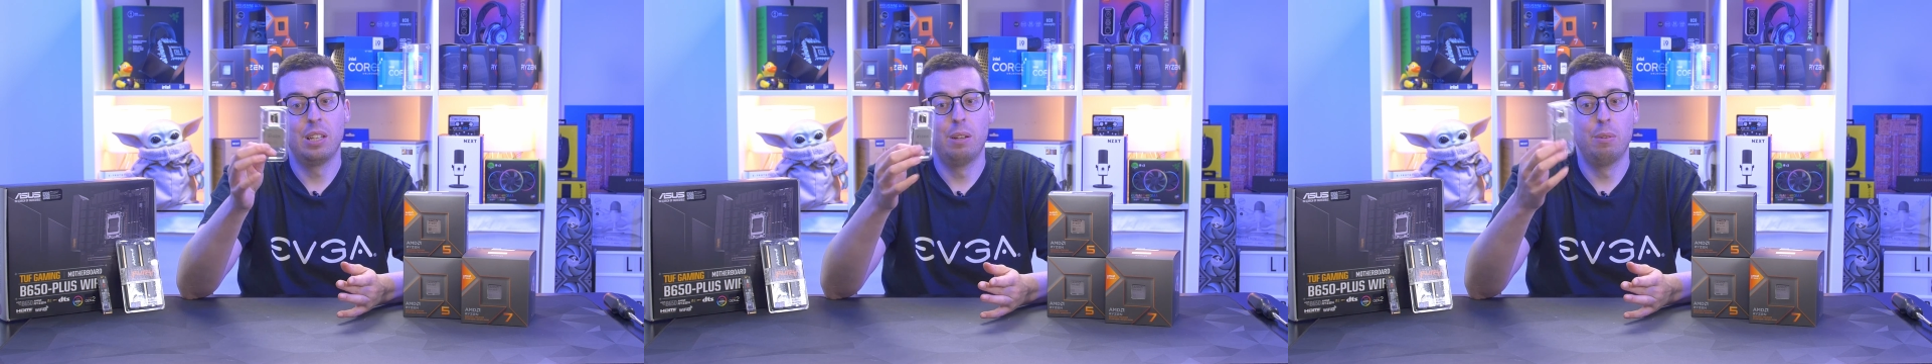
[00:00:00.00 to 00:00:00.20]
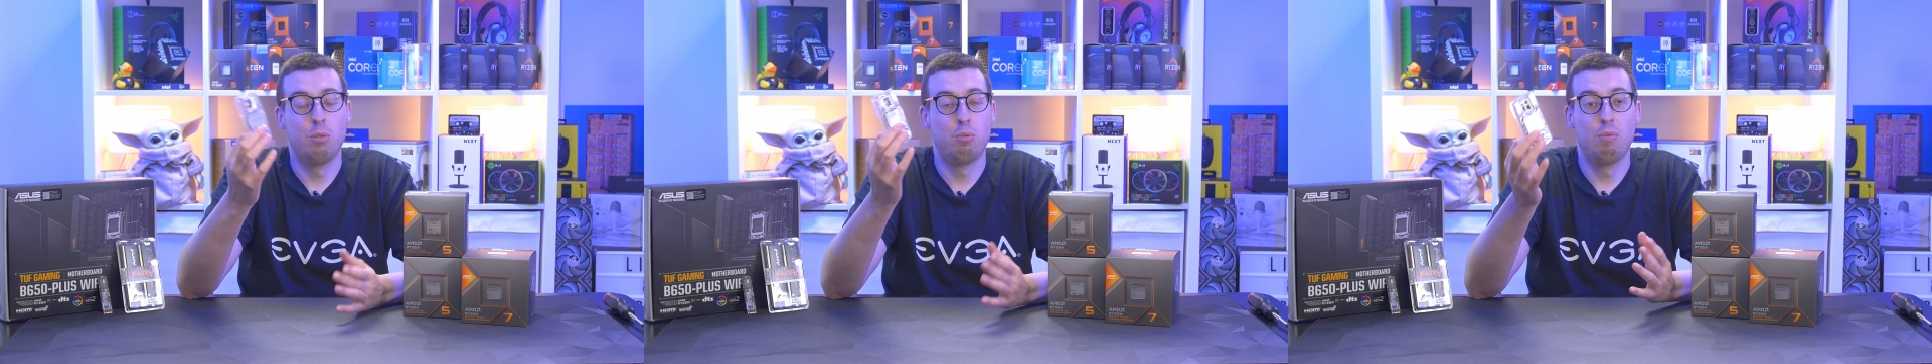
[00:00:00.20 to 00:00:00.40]

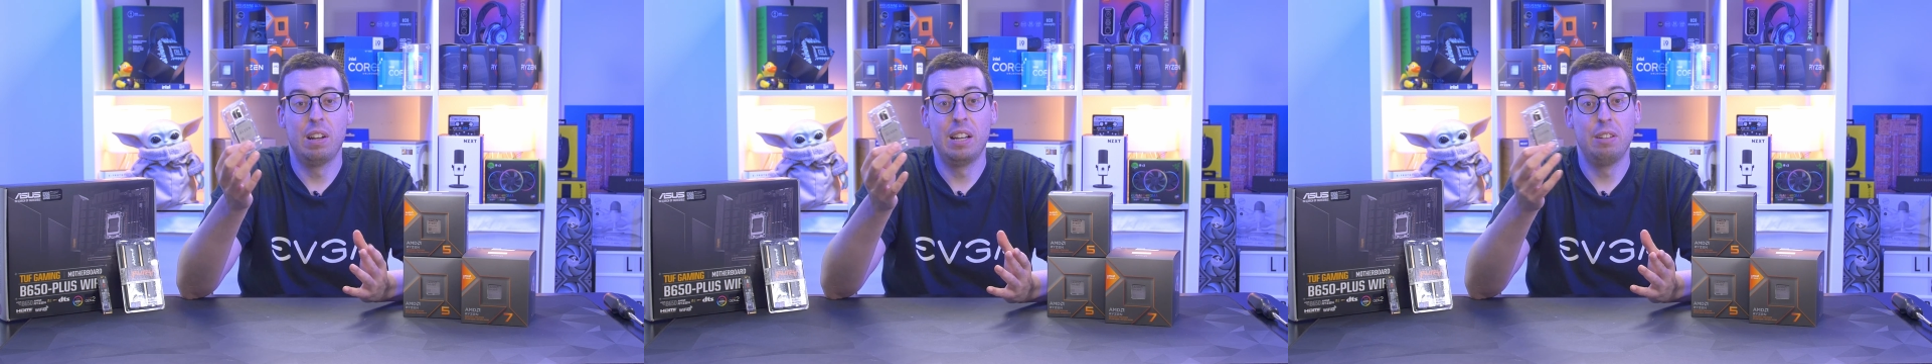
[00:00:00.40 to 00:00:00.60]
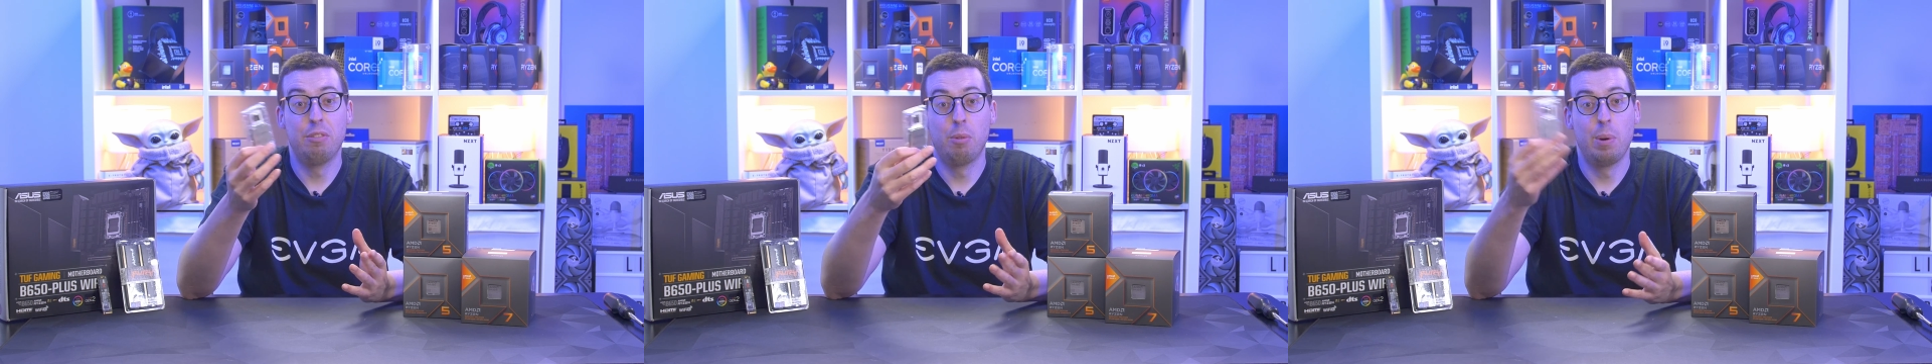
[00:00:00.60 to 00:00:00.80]
and it was
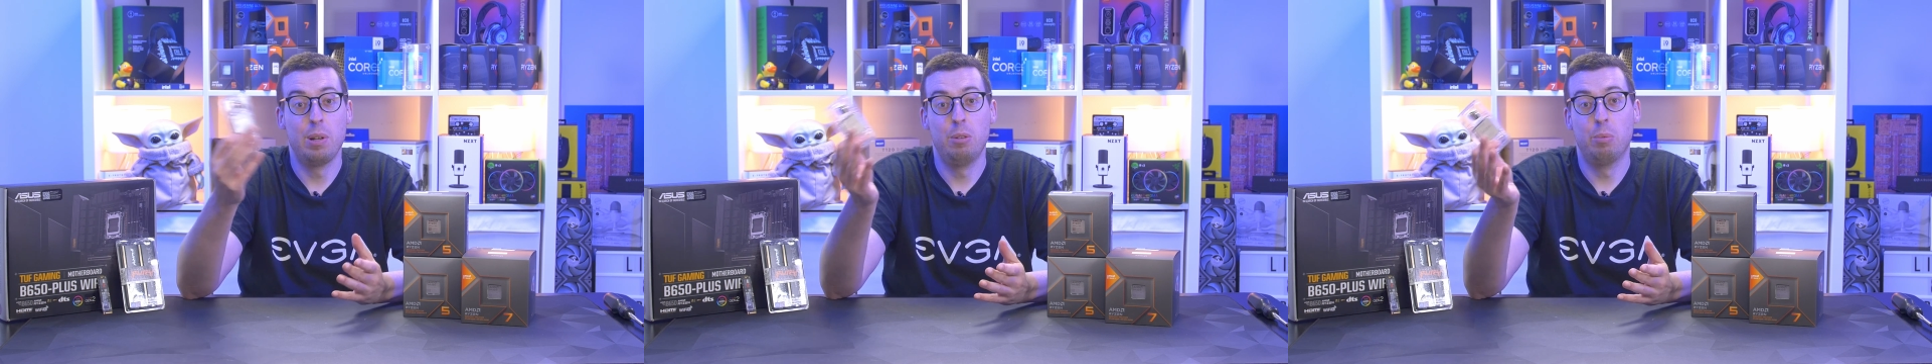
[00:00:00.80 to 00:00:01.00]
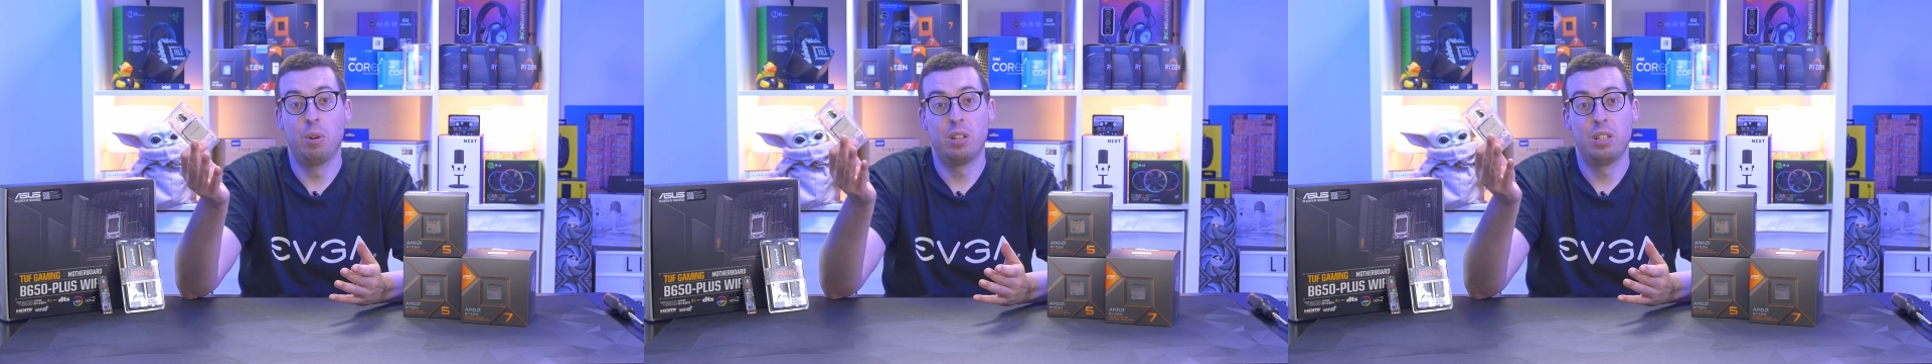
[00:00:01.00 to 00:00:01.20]
ready for
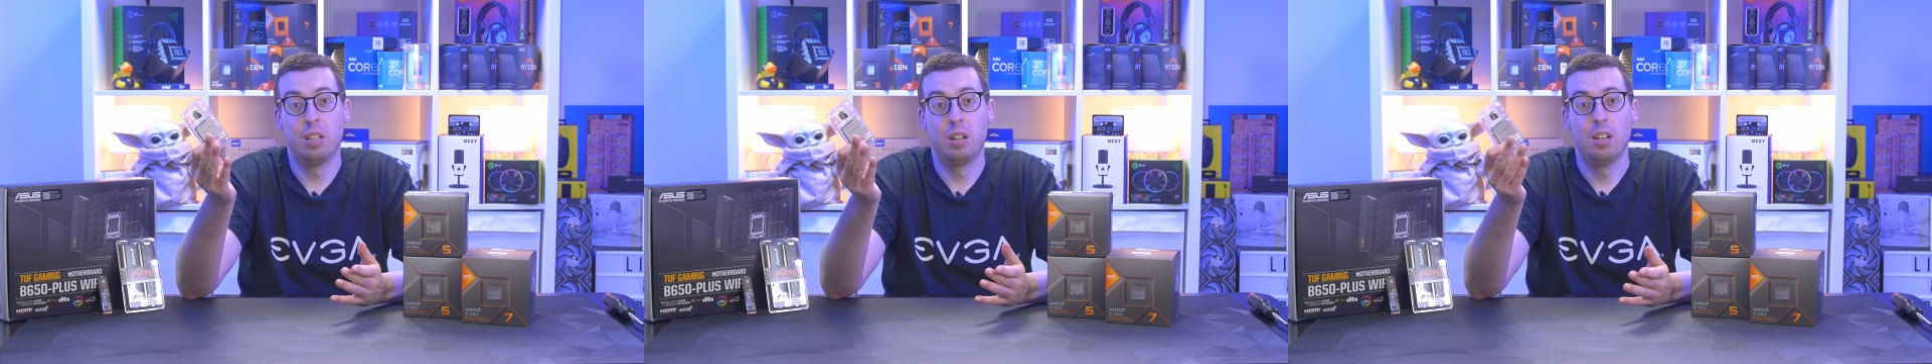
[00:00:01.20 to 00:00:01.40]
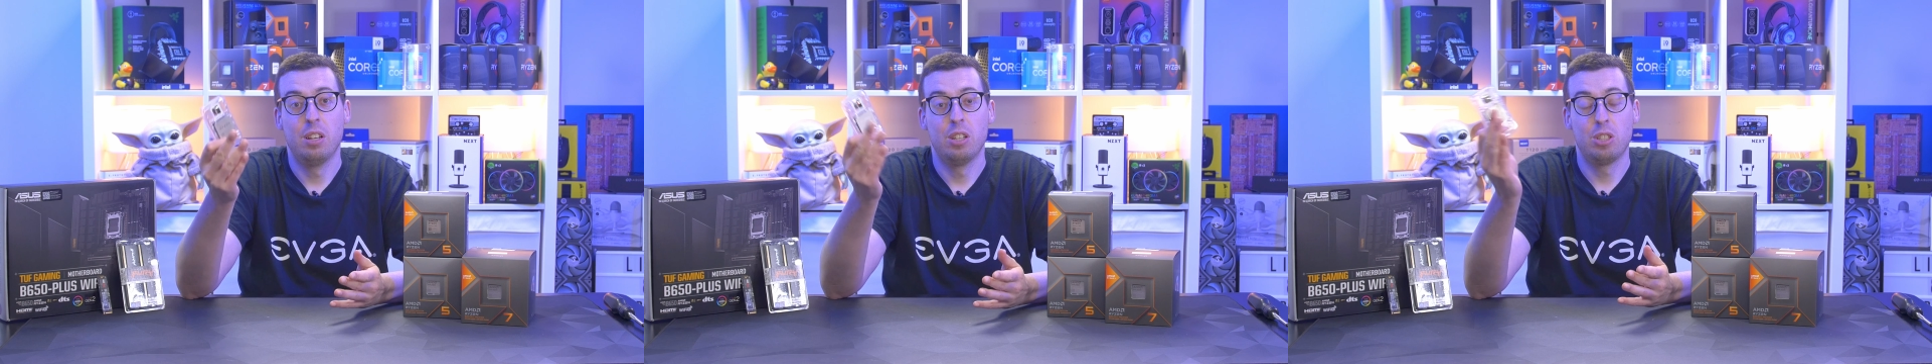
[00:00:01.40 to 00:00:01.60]
when you wanted to